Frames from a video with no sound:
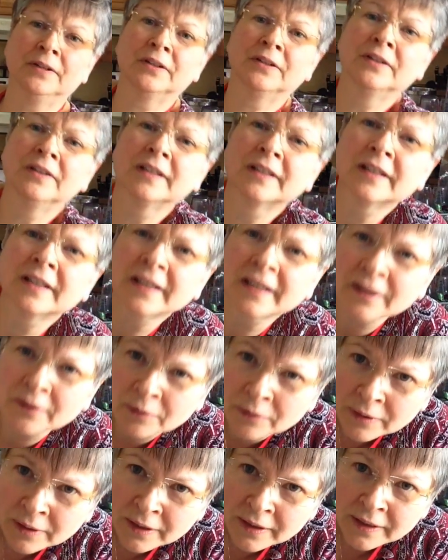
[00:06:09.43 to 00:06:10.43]
and it can get
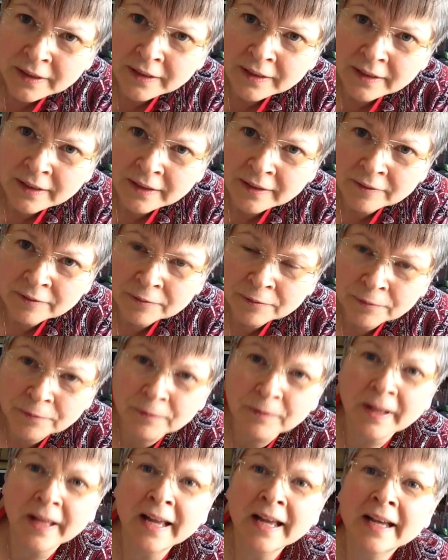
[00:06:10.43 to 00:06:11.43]

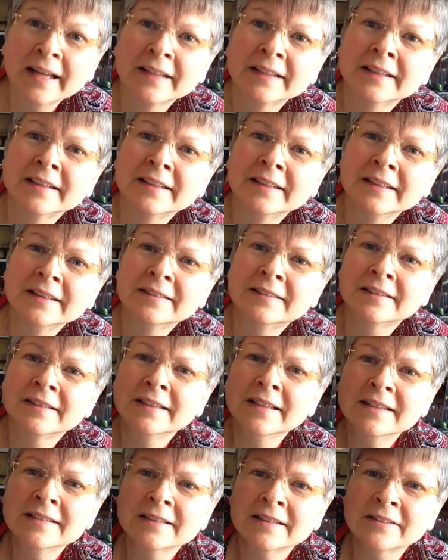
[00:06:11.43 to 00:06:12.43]
flat, and it needs a
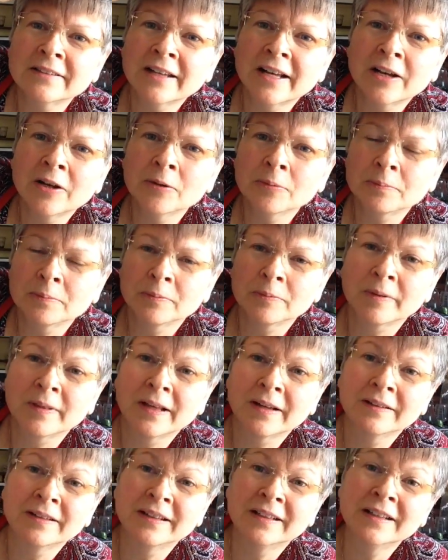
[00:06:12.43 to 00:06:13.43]
little help with
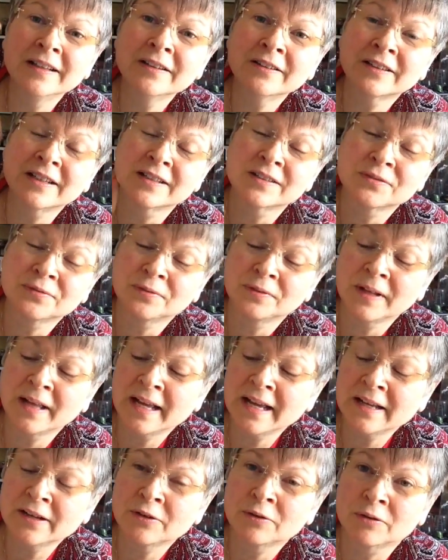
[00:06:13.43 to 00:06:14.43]
that. It either gets
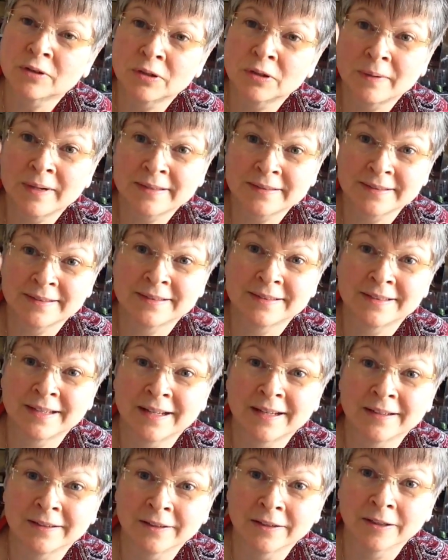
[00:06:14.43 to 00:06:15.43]
flat or it wants to
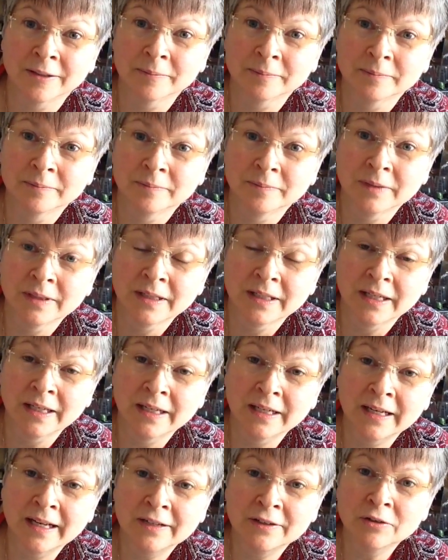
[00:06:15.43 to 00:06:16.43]
stand up.
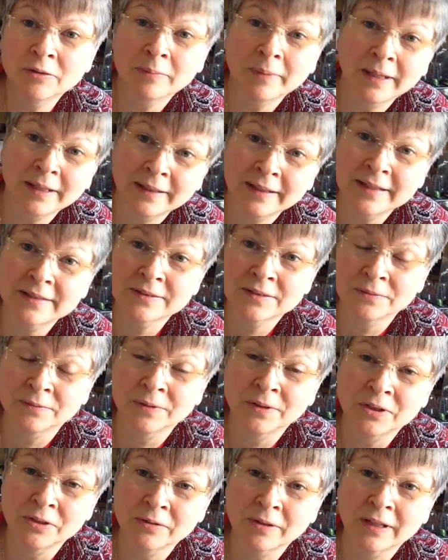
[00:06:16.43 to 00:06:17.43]
And I know my last
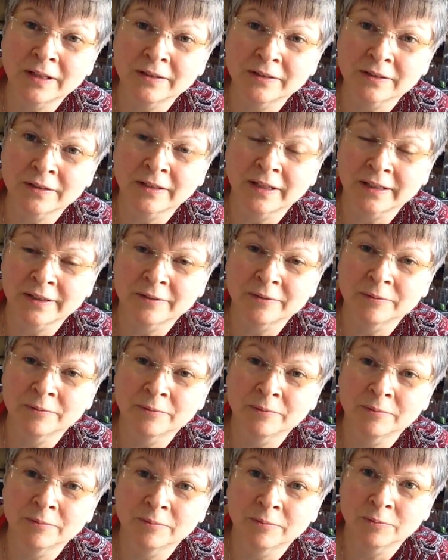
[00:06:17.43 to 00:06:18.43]
video I looked like a
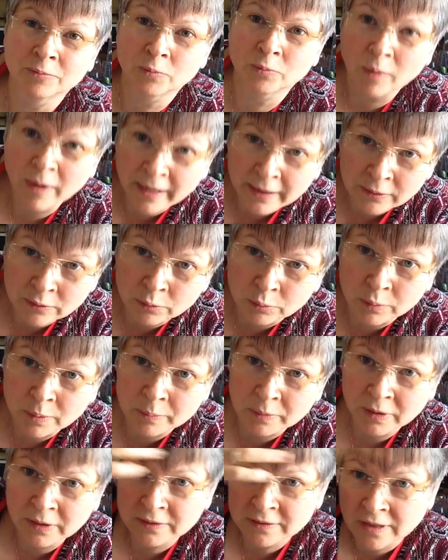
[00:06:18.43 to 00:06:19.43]
wild
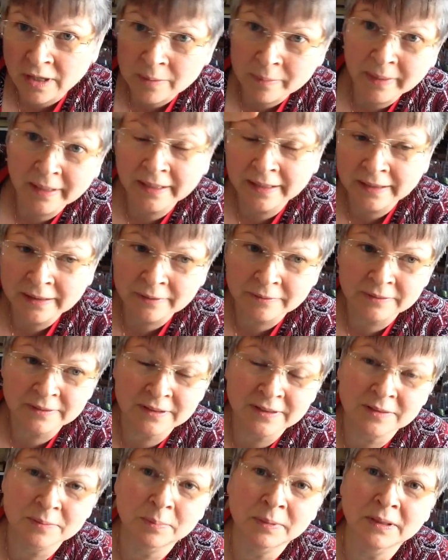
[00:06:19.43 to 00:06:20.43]
woman because all my hair was
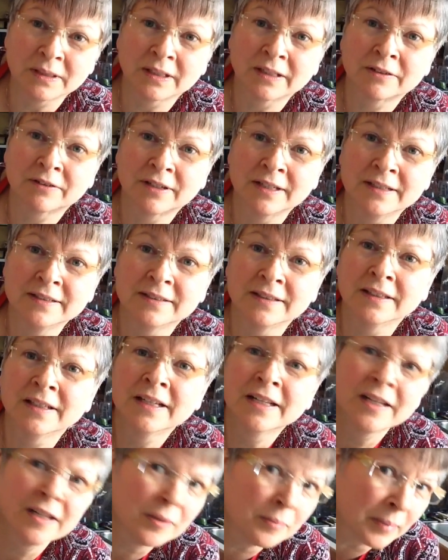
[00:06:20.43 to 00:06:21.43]
just being crazy.
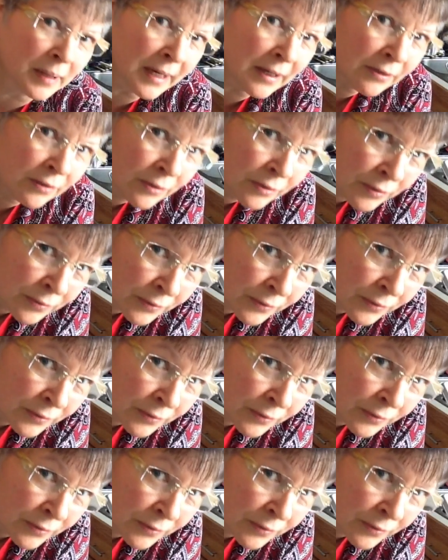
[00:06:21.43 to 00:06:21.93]
But I don't know if